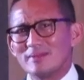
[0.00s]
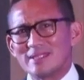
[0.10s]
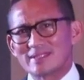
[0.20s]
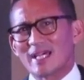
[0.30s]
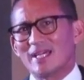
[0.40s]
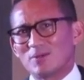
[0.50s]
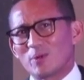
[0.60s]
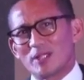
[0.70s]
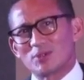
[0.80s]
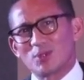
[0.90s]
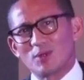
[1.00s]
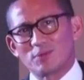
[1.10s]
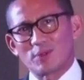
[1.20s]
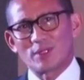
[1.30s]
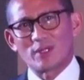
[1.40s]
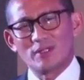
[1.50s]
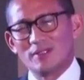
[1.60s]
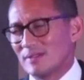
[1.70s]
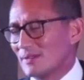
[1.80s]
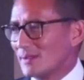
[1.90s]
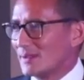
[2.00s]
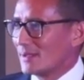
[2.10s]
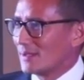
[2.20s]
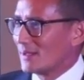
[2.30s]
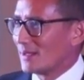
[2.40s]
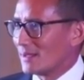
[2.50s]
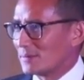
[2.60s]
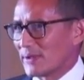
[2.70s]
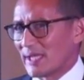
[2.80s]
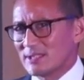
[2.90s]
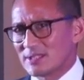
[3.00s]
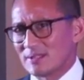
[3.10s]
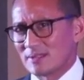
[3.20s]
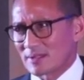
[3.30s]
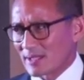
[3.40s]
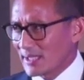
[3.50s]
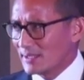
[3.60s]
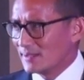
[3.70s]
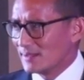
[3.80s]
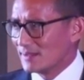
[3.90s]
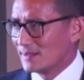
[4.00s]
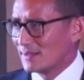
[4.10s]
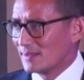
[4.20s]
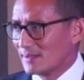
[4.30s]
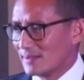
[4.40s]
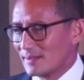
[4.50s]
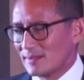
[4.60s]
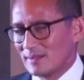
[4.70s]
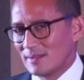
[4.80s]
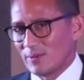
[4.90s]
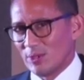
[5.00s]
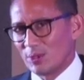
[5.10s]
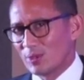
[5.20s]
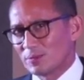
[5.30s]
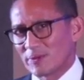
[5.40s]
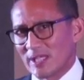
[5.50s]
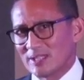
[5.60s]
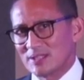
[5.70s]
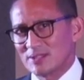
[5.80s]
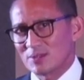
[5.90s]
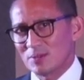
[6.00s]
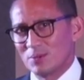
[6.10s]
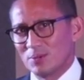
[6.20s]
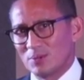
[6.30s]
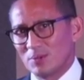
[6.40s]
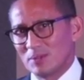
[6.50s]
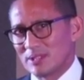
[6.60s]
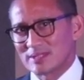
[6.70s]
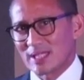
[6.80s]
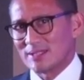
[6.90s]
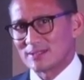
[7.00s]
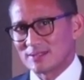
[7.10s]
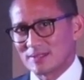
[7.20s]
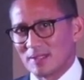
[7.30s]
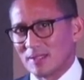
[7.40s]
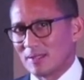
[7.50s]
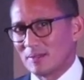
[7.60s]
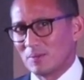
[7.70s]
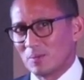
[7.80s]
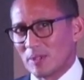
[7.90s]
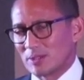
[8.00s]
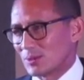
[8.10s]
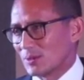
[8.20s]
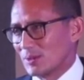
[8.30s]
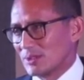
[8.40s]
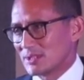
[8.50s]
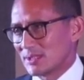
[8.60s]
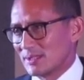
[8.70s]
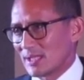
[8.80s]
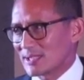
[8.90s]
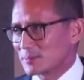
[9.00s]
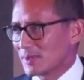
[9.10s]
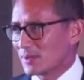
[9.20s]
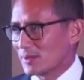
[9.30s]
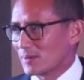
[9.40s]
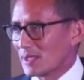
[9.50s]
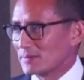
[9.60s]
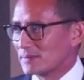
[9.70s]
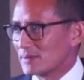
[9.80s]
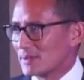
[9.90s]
decide where to go for uh, vacation, correct? When you go vacations, who decides uh, where to go? Is it the husband or the wife?